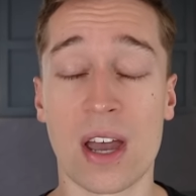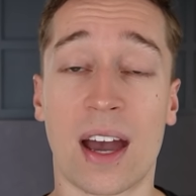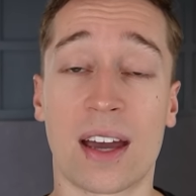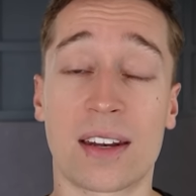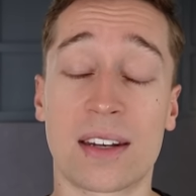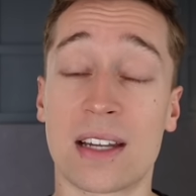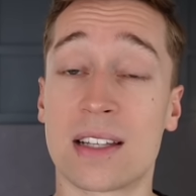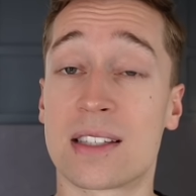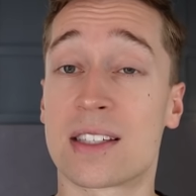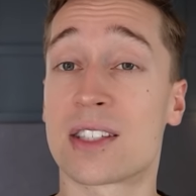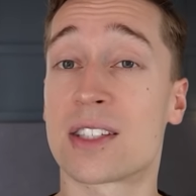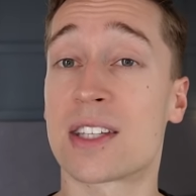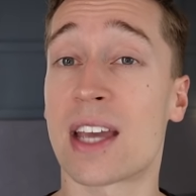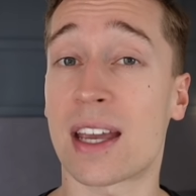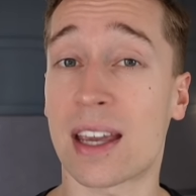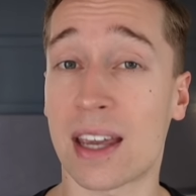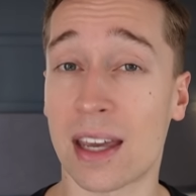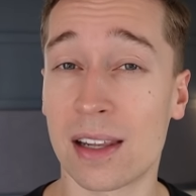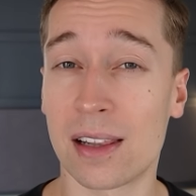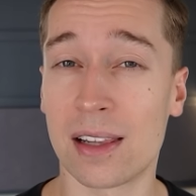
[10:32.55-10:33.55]
And then
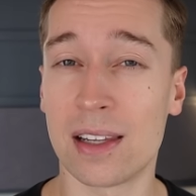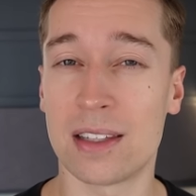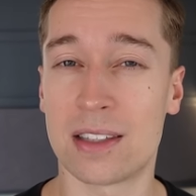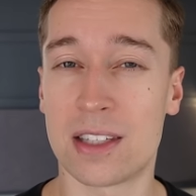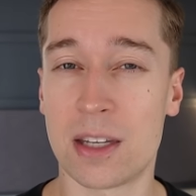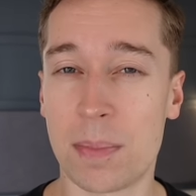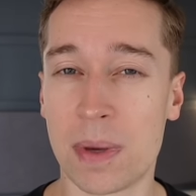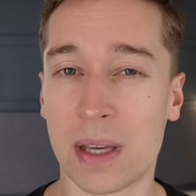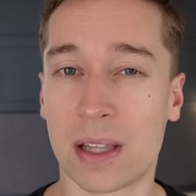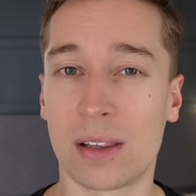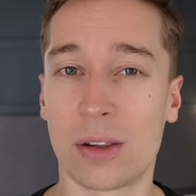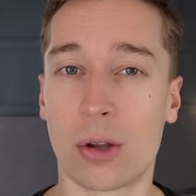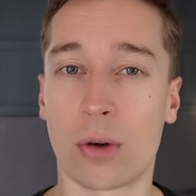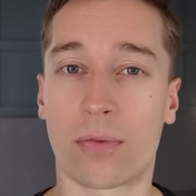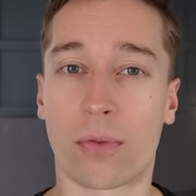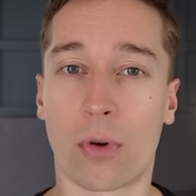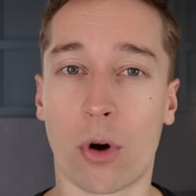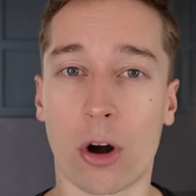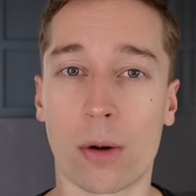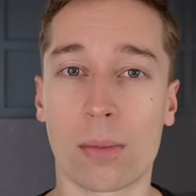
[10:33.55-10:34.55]
secondly, typically the
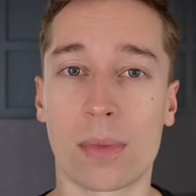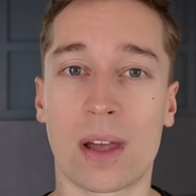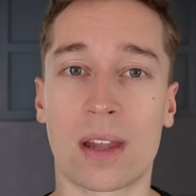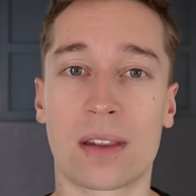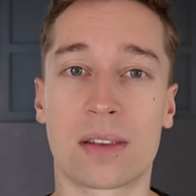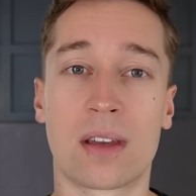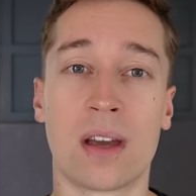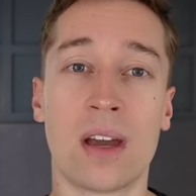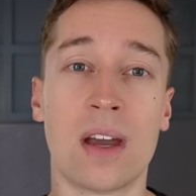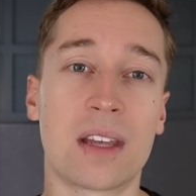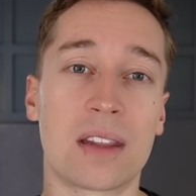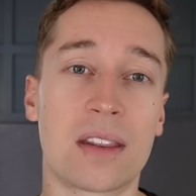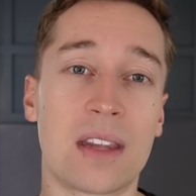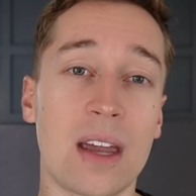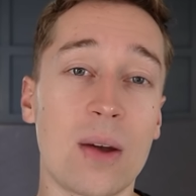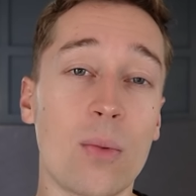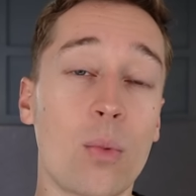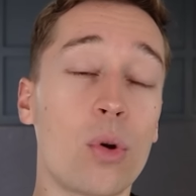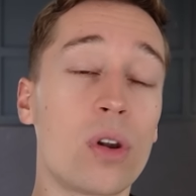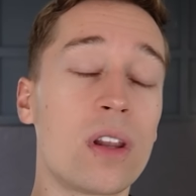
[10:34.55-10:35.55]
farmland that
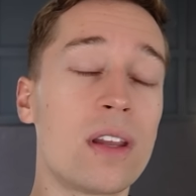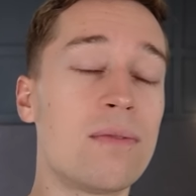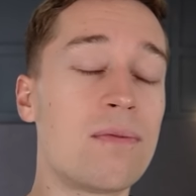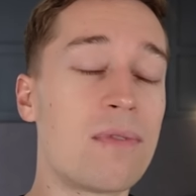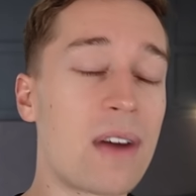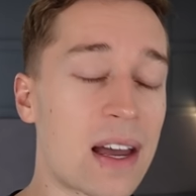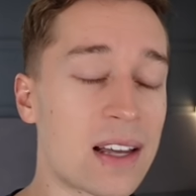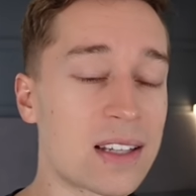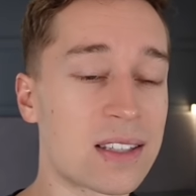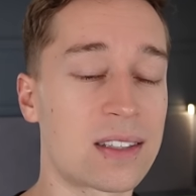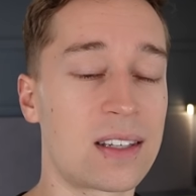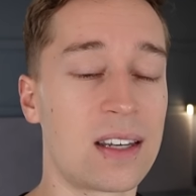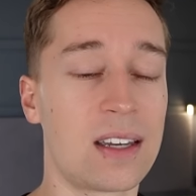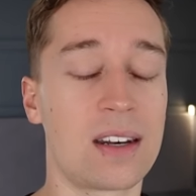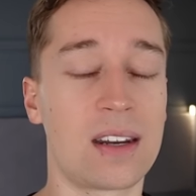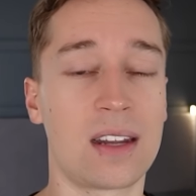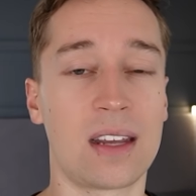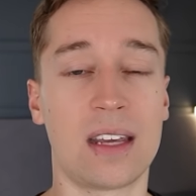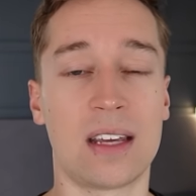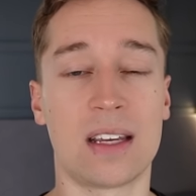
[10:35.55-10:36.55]
they will invest
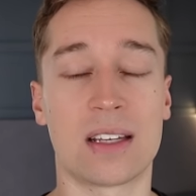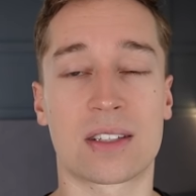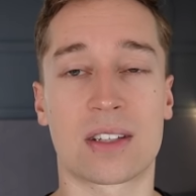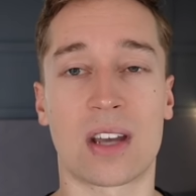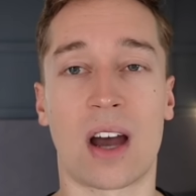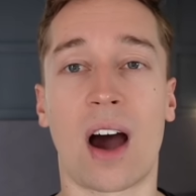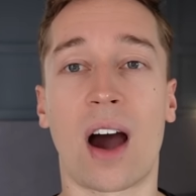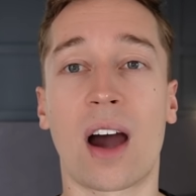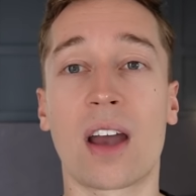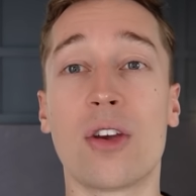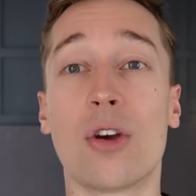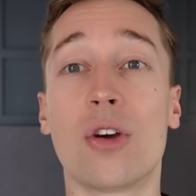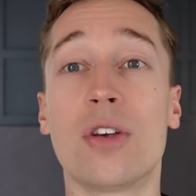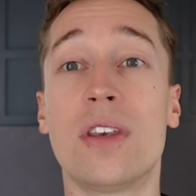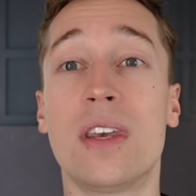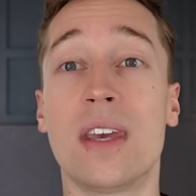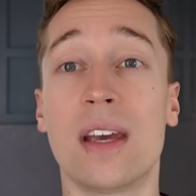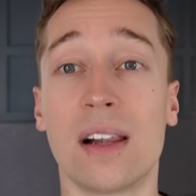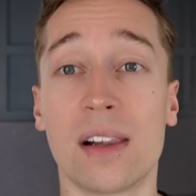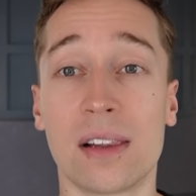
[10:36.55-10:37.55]
in is higher
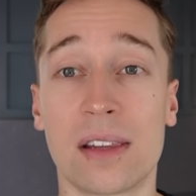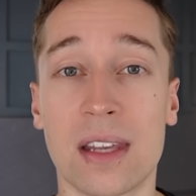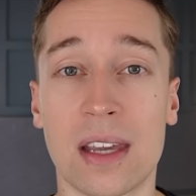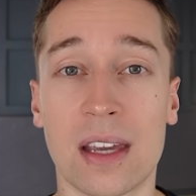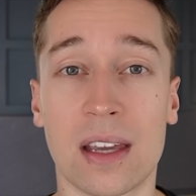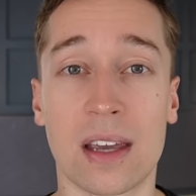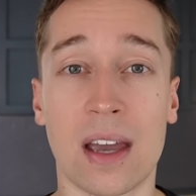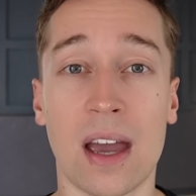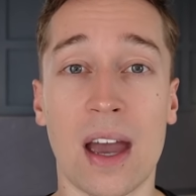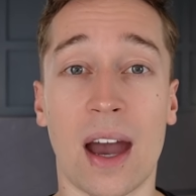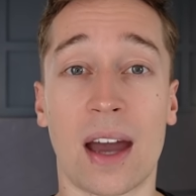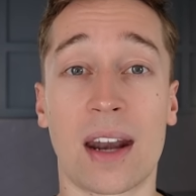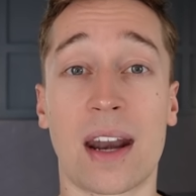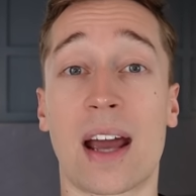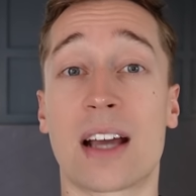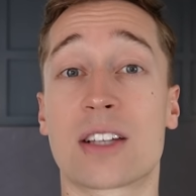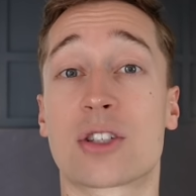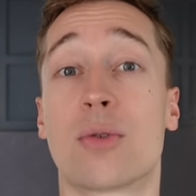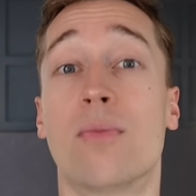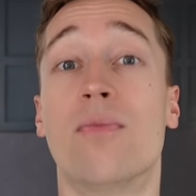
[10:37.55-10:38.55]
yielding and
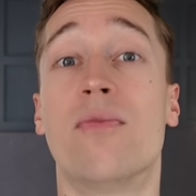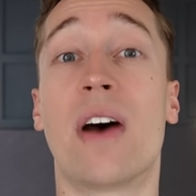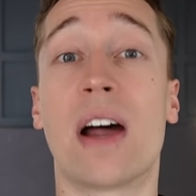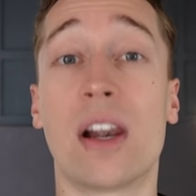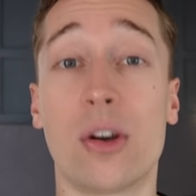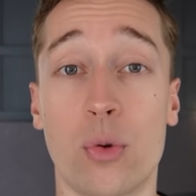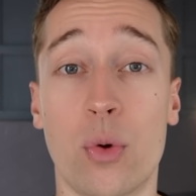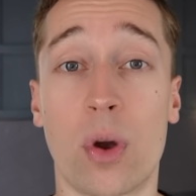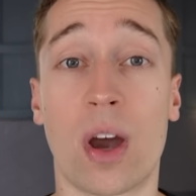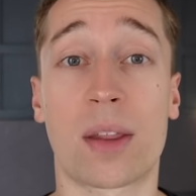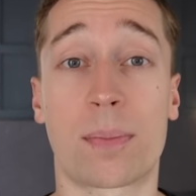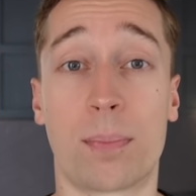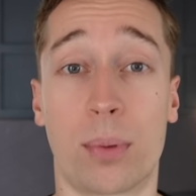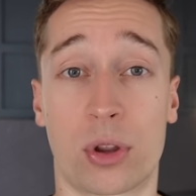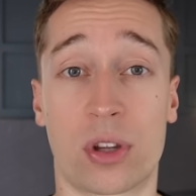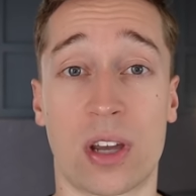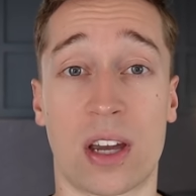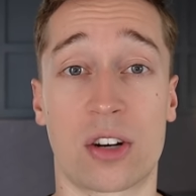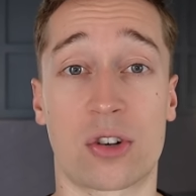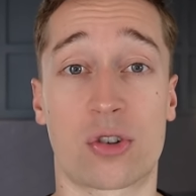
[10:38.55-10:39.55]
has some value add
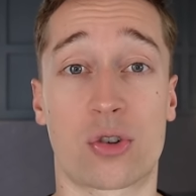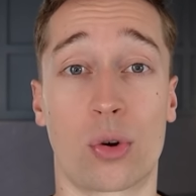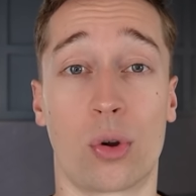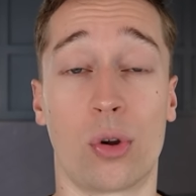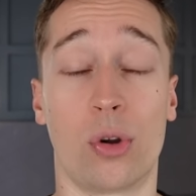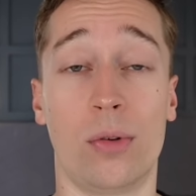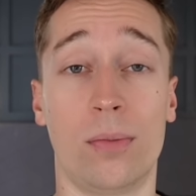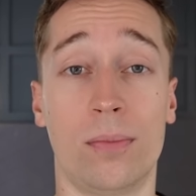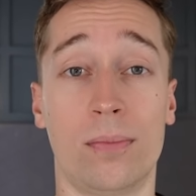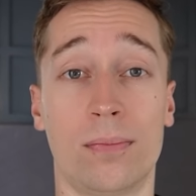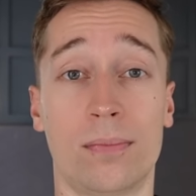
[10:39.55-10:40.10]
potential.